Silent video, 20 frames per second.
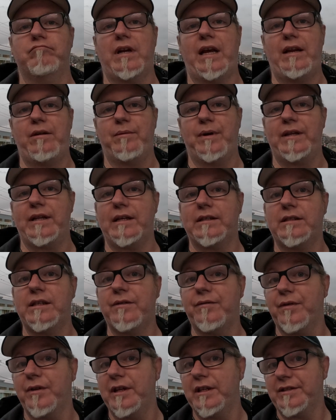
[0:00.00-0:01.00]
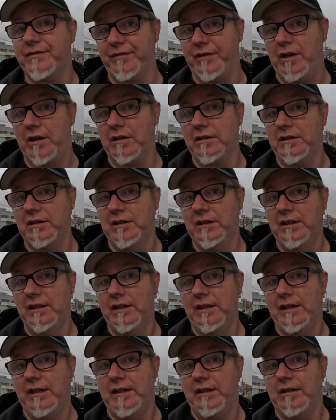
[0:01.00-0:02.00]
Anyway, that's it for this vlog.
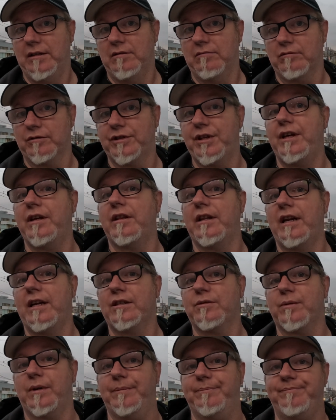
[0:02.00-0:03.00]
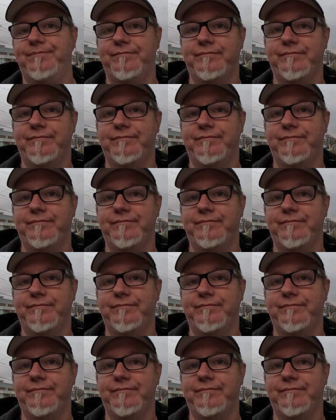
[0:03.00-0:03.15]
We'll see you on the next one.